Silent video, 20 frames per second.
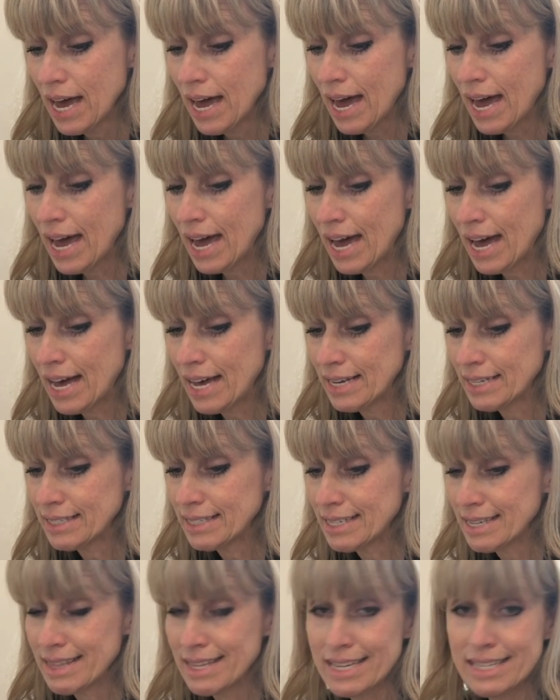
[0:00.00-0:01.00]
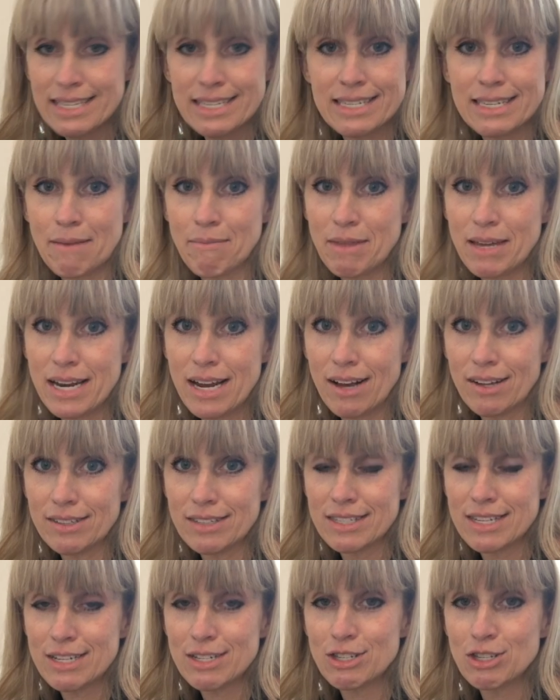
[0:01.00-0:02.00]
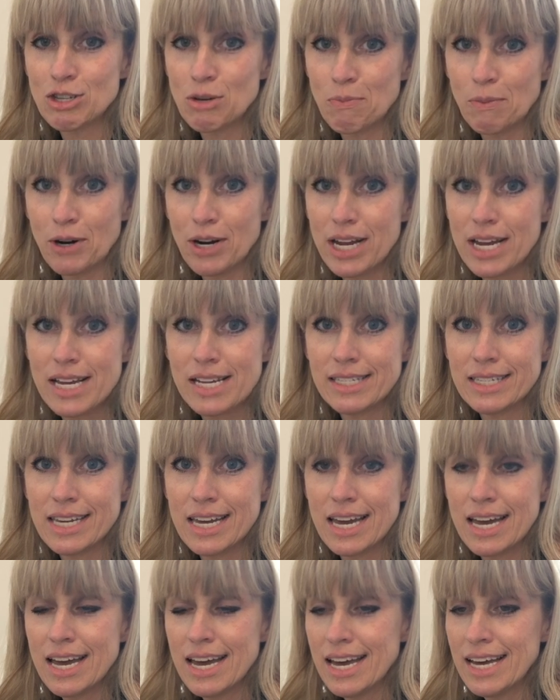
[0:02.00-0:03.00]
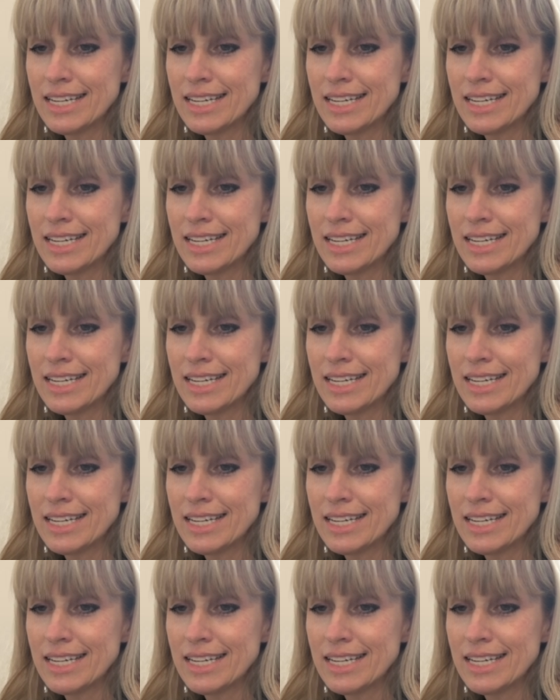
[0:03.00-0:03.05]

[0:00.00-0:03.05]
And this is something else that's super easy.